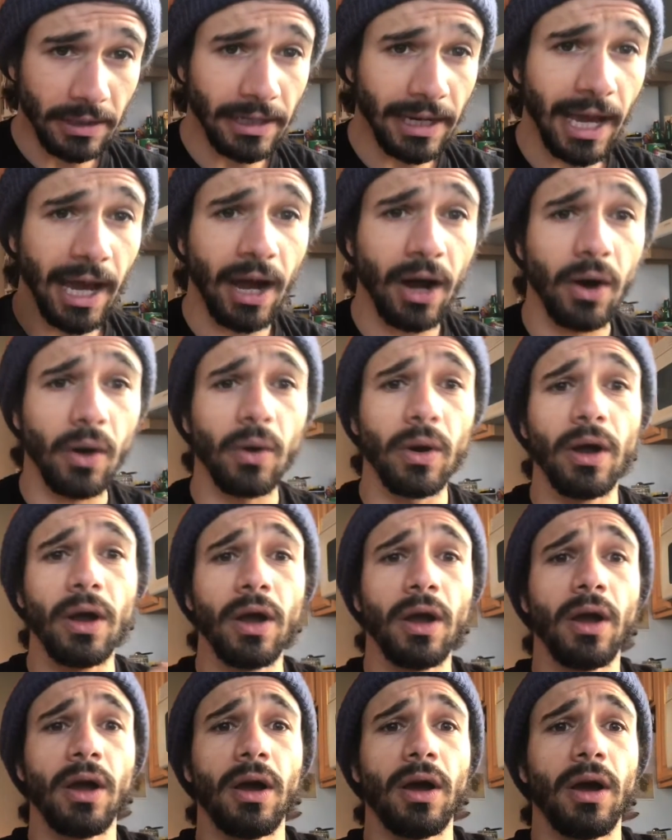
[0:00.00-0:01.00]
Now,
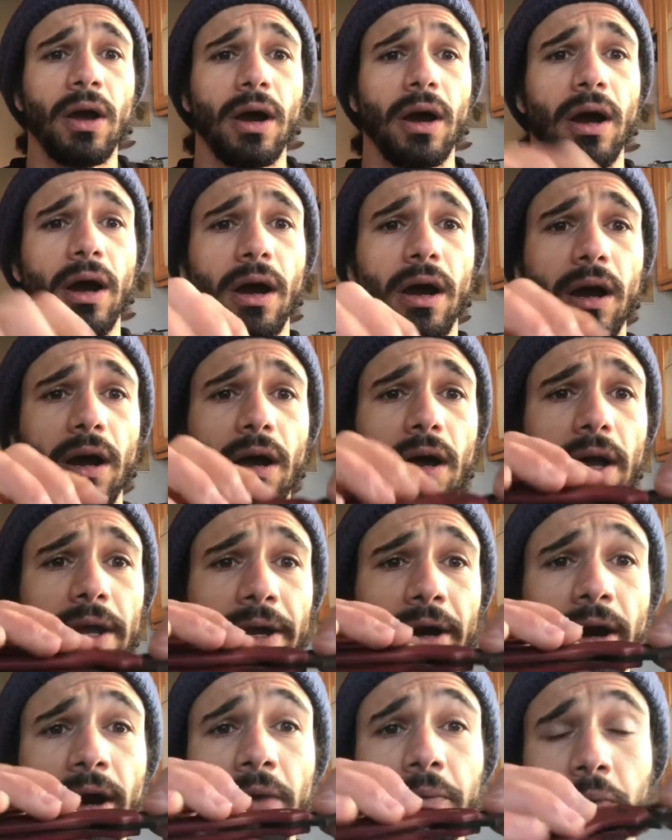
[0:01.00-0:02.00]
uh,
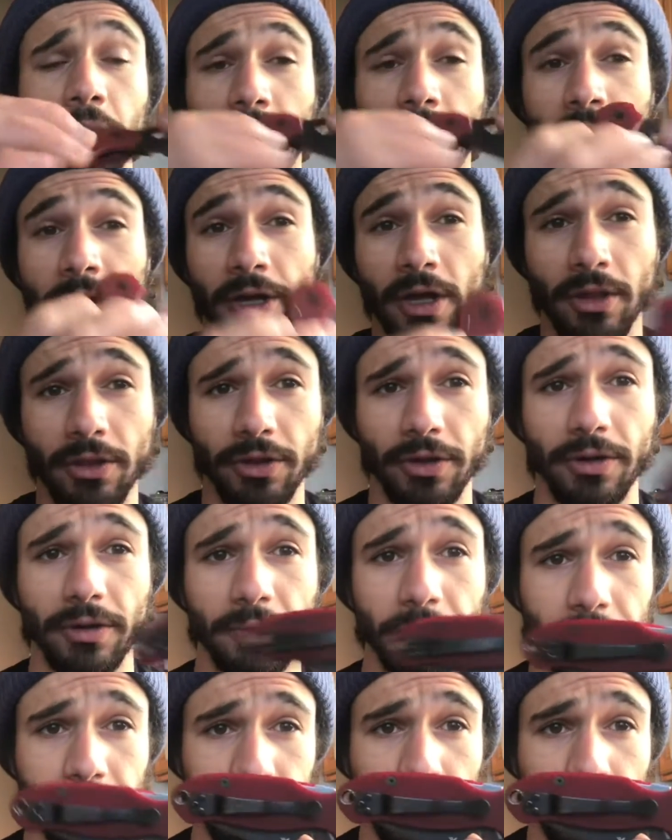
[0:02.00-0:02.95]
another